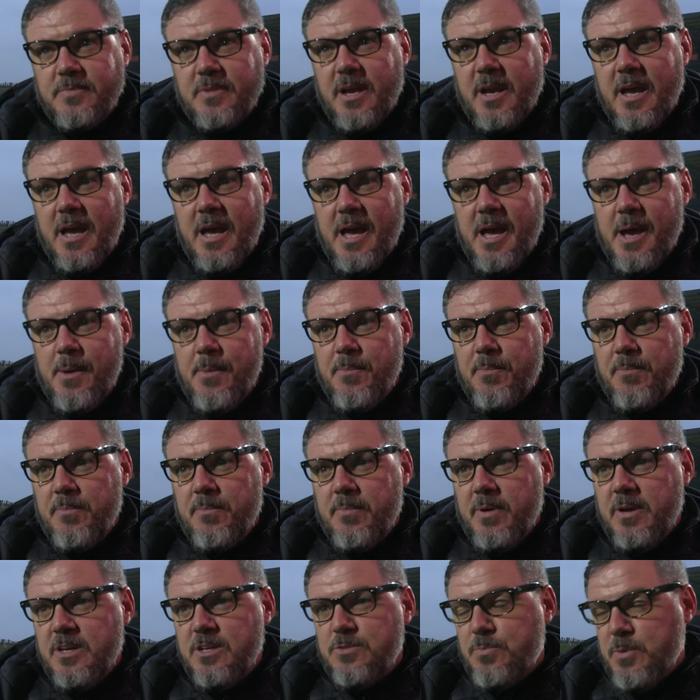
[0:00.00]
Um,
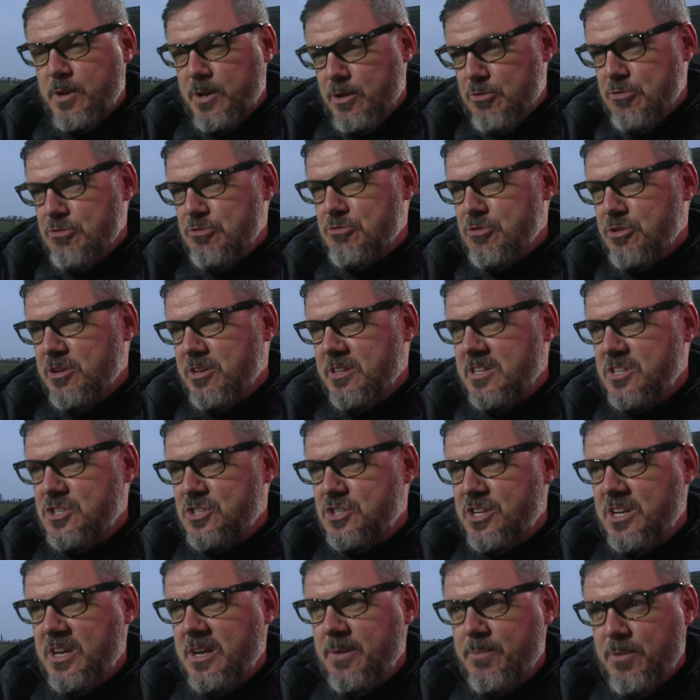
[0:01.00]
it's been a good ride this
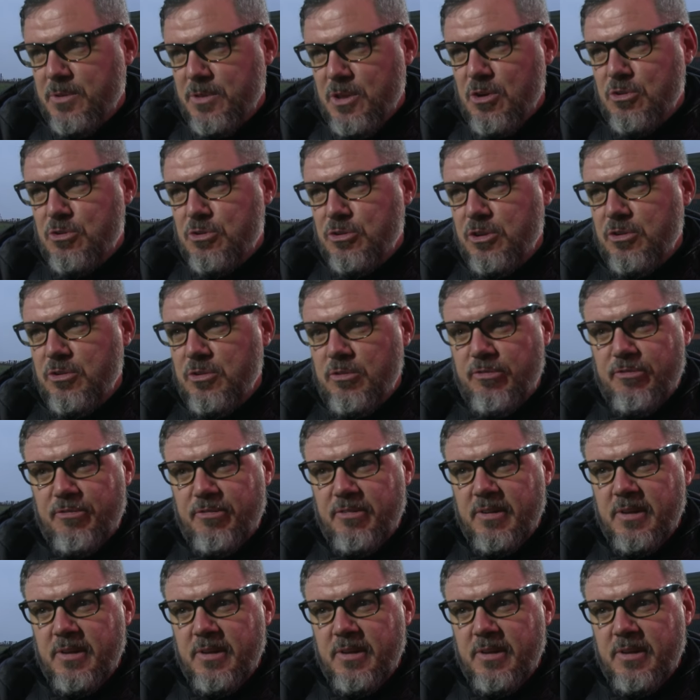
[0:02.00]
year, but not good enough.